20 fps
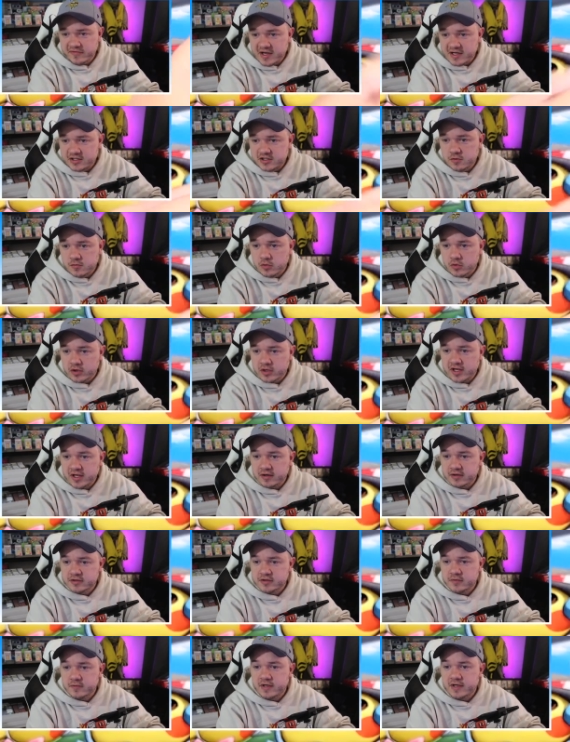got two more
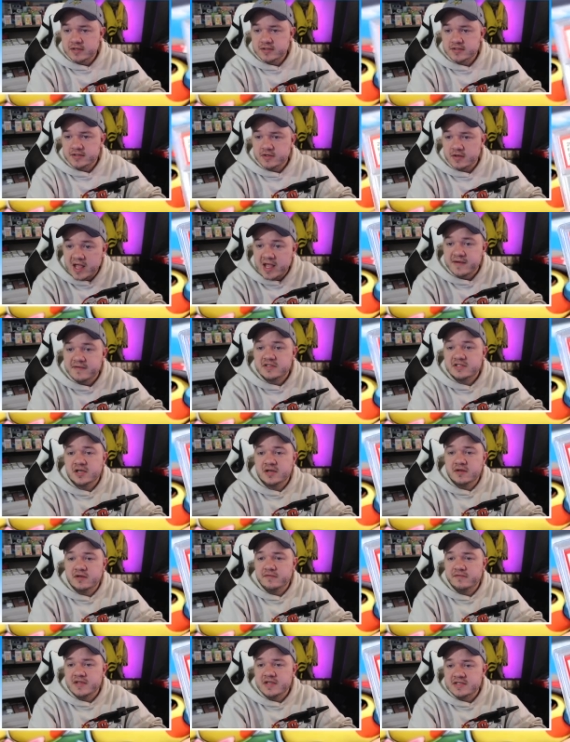character rares. I have a ton
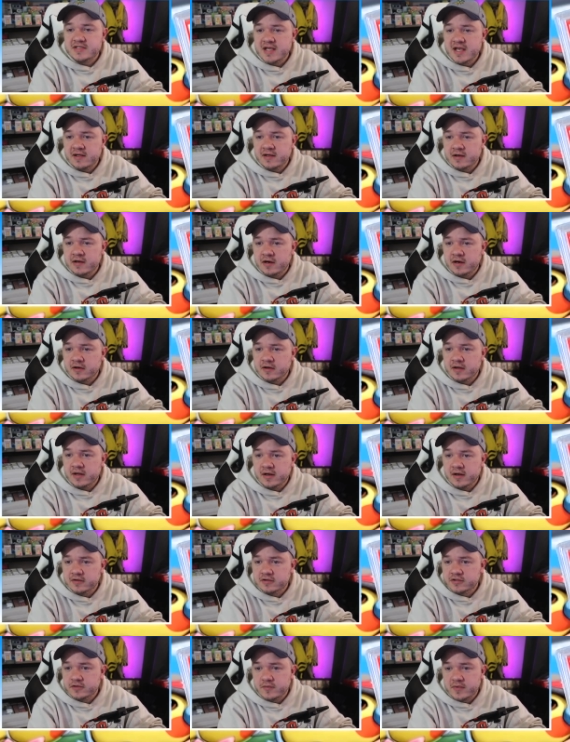of these Gengar
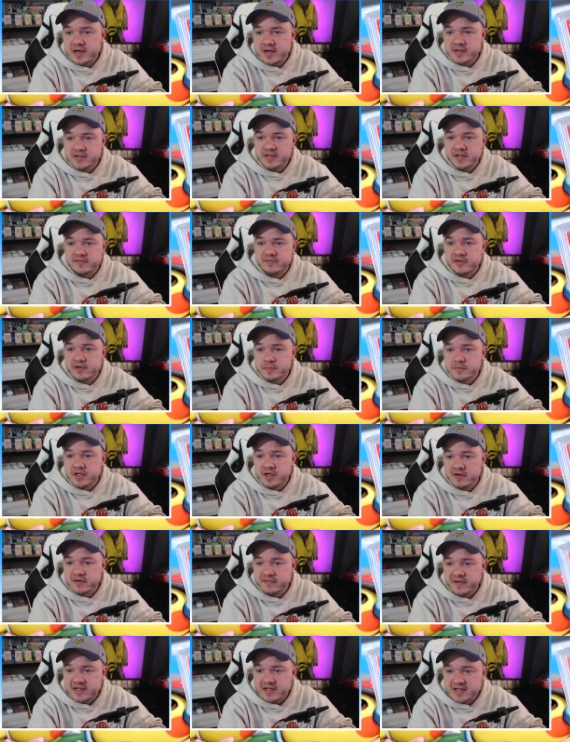character rares from Dark
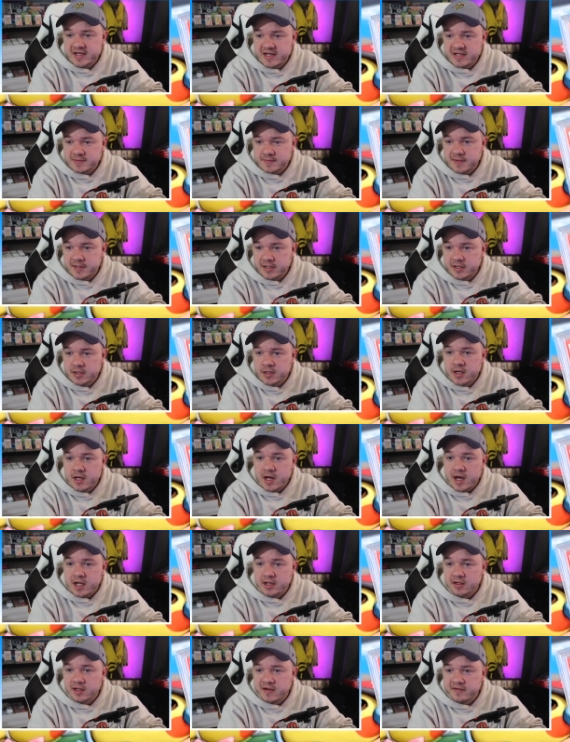Phantasma.
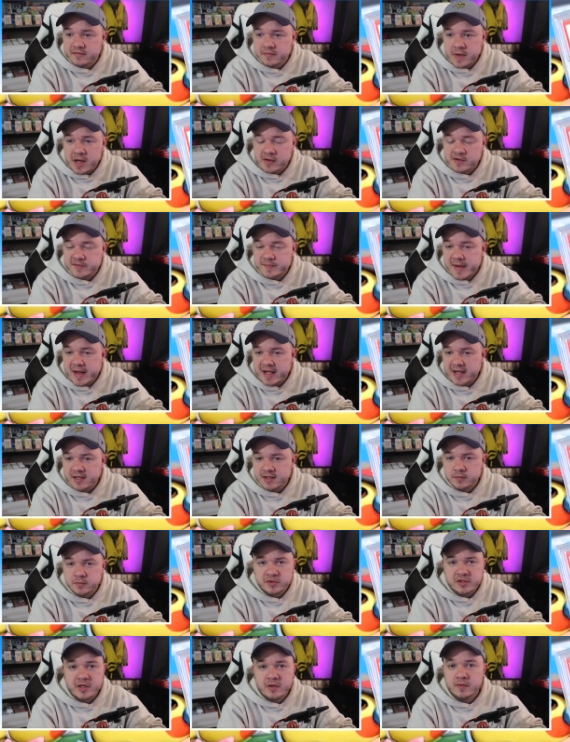I love them. I was buying them
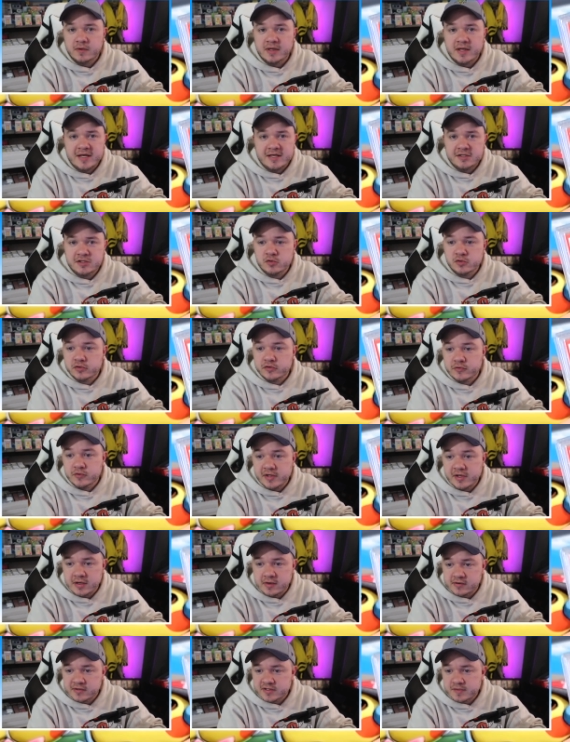when they were like two or three
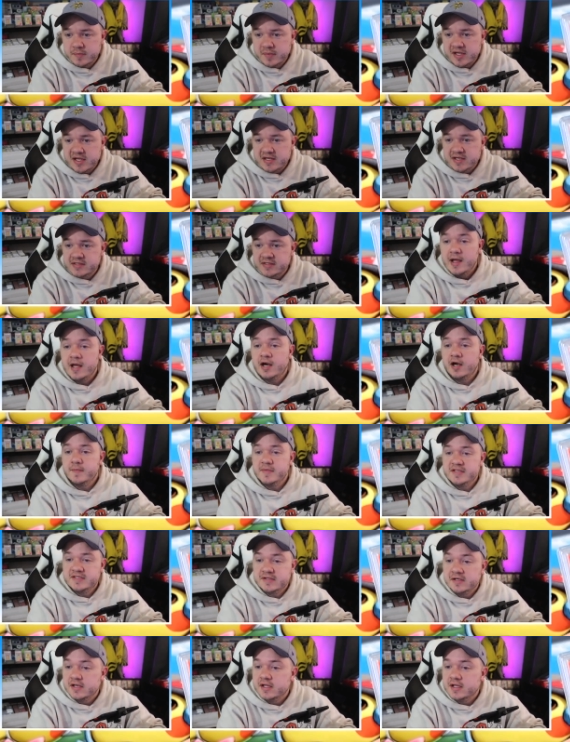dollars a piece, and I'll be
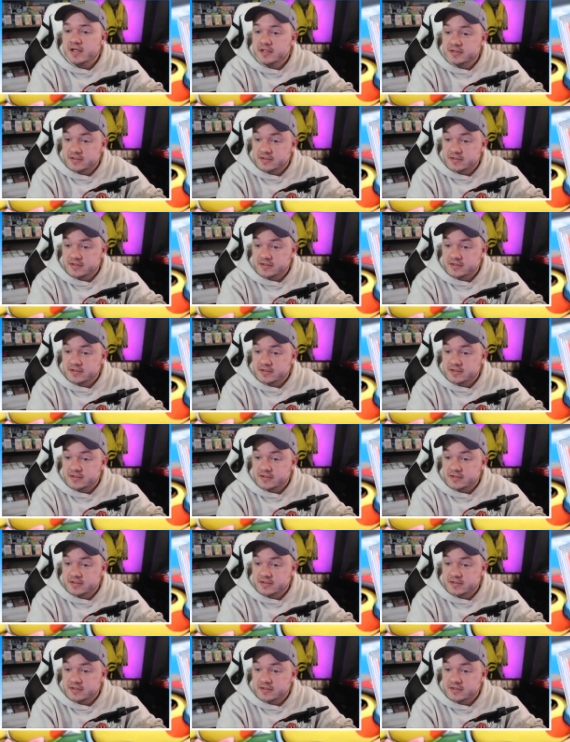sending a